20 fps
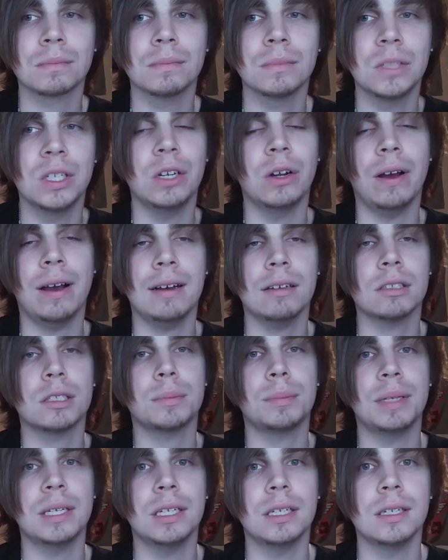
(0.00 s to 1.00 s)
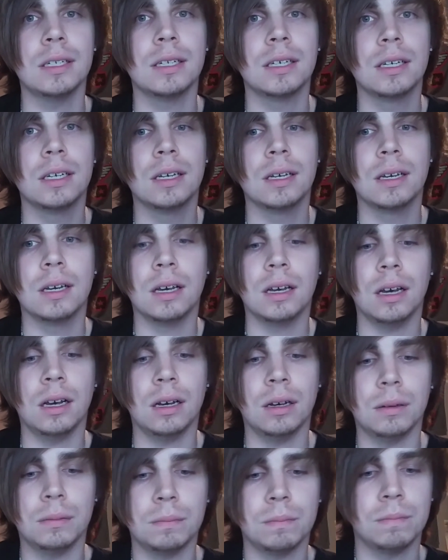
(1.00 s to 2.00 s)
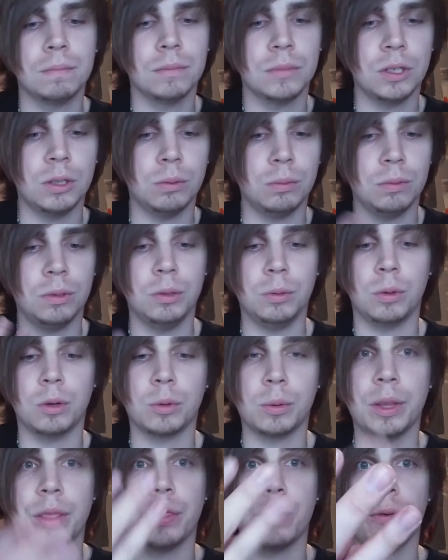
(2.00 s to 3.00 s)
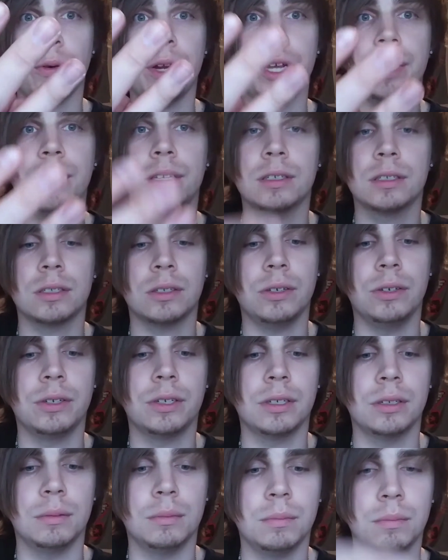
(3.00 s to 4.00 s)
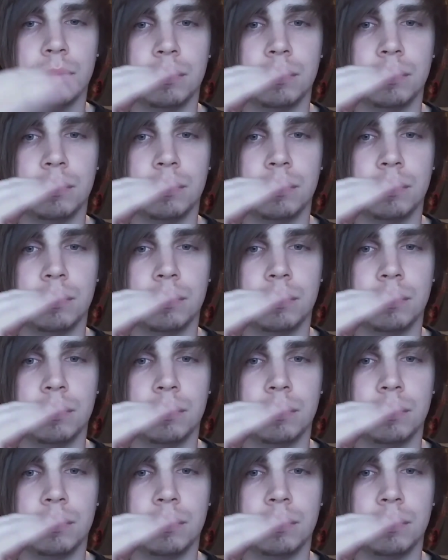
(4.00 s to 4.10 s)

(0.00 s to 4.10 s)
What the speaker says: outspin, you want to win 3 so you can